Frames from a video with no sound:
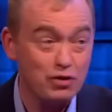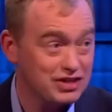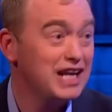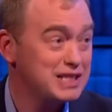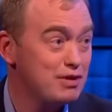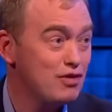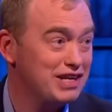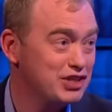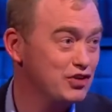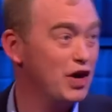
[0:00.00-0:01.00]
he would need to be
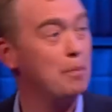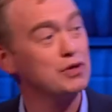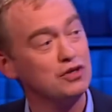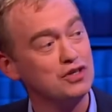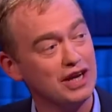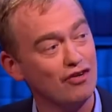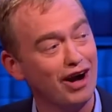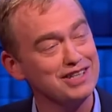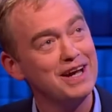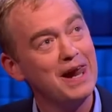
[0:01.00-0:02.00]
ready should the opportunity
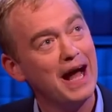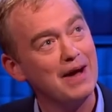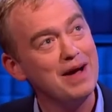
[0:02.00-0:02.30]
arise. Yeah, and um,